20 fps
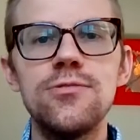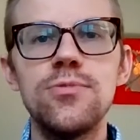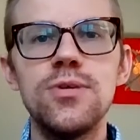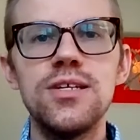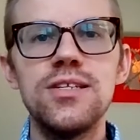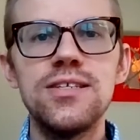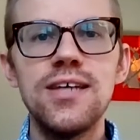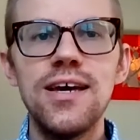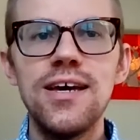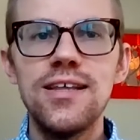
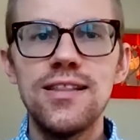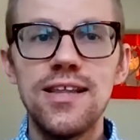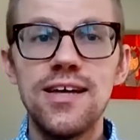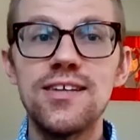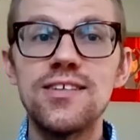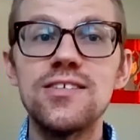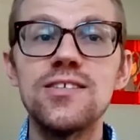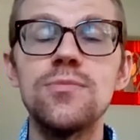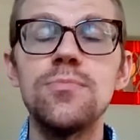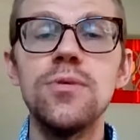we take
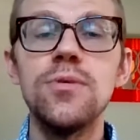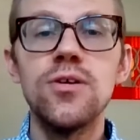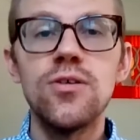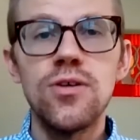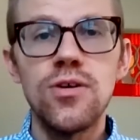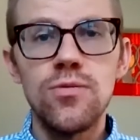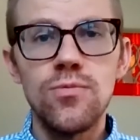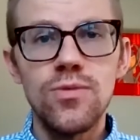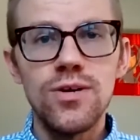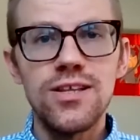that
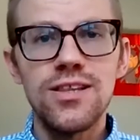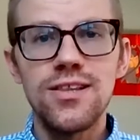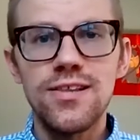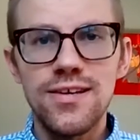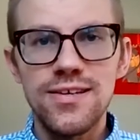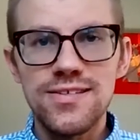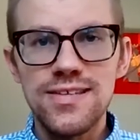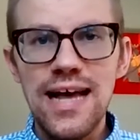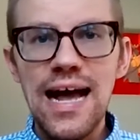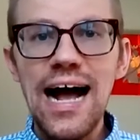spirit with
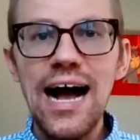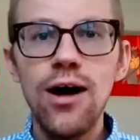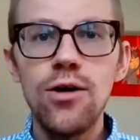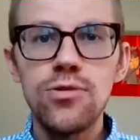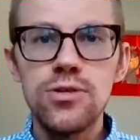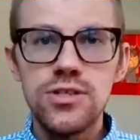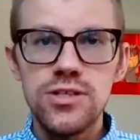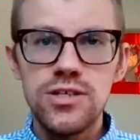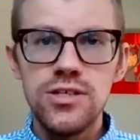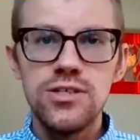us
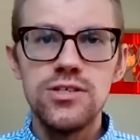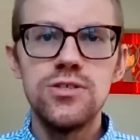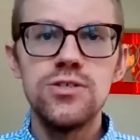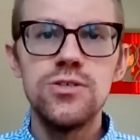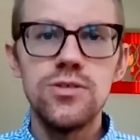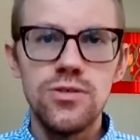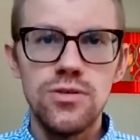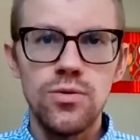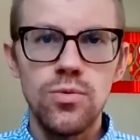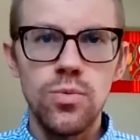out
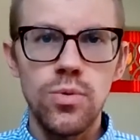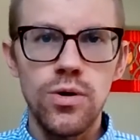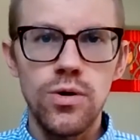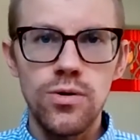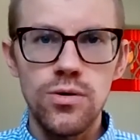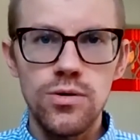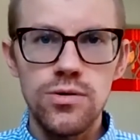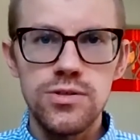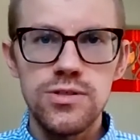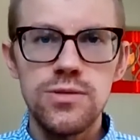into the
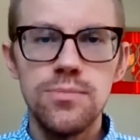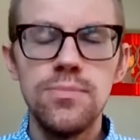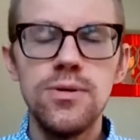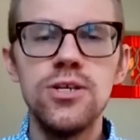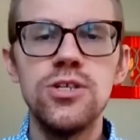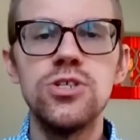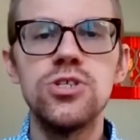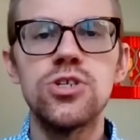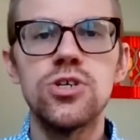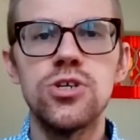world to
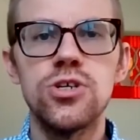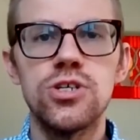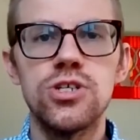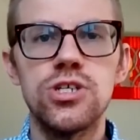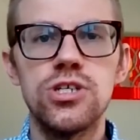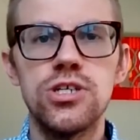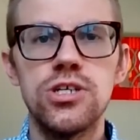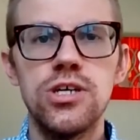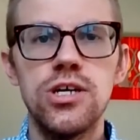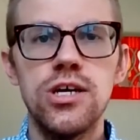be
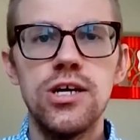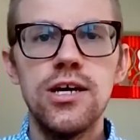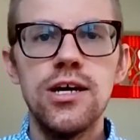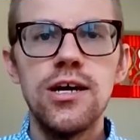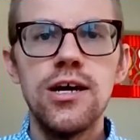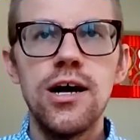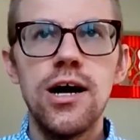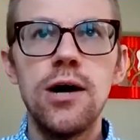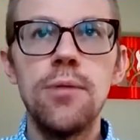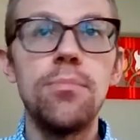church
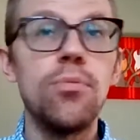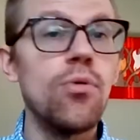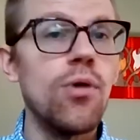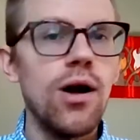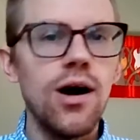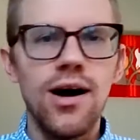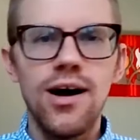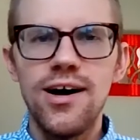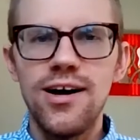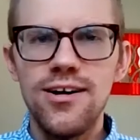
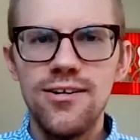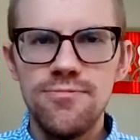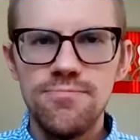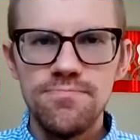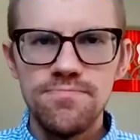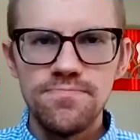abroad.